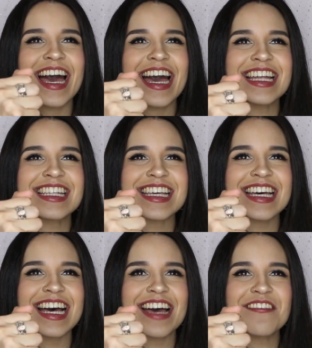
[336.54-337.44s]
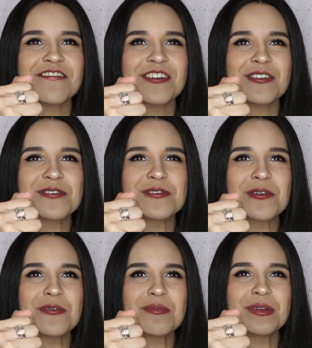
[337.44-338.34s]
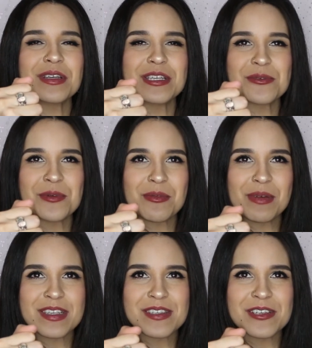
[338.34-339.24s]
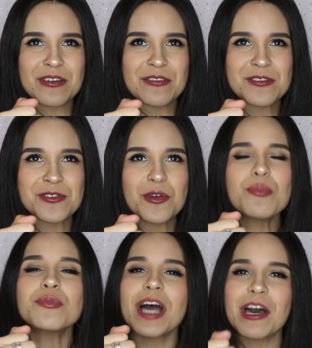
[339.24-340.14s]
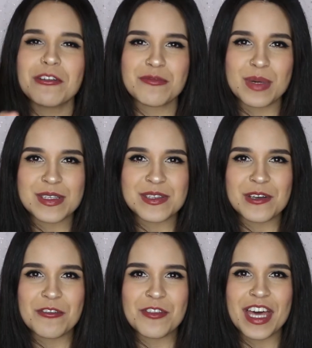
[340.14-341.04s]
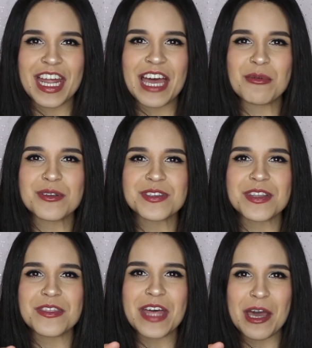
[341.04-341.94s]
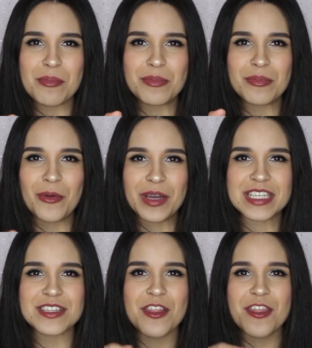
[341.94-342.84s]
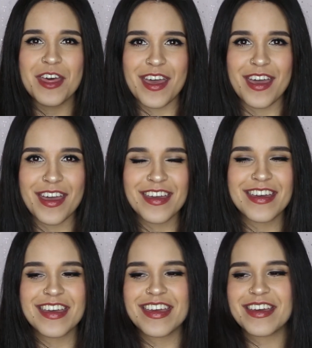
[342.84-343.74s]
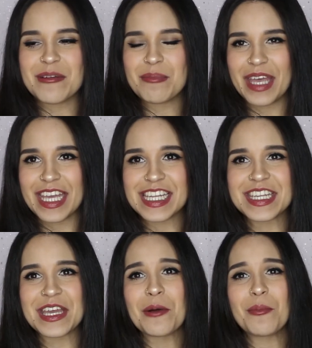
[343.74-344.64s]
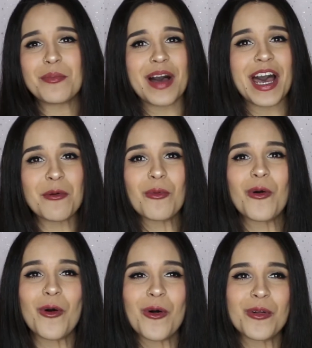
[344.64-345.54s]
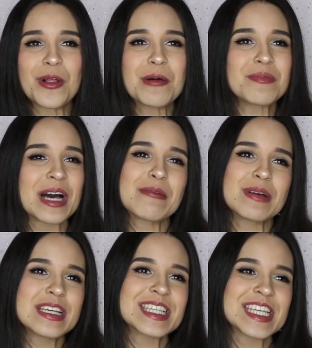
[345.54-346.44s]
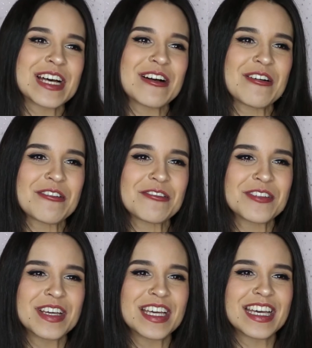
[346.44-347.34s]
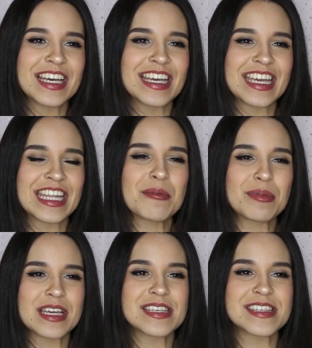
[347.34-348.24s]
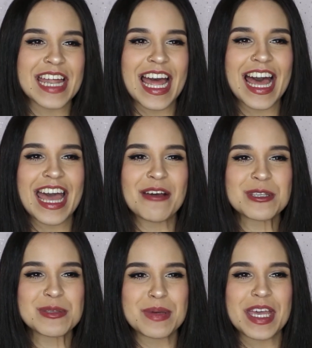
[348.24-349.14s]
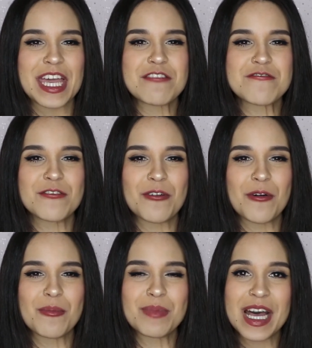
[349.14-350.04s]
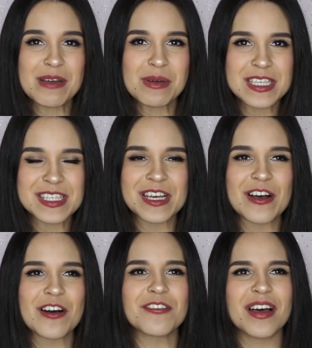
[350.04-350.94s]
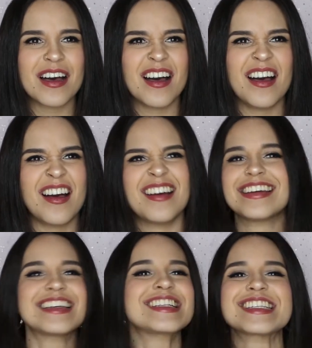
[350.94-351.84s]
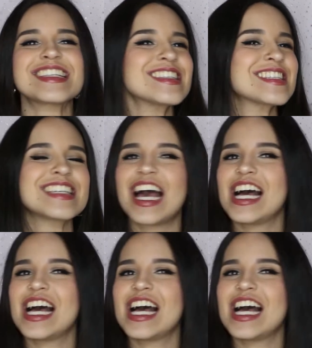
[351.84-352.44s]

and I felt so pleased with myself, so proud of myself that I was at that point there painting my wall by myself in a place that I was paying for by myself. It's just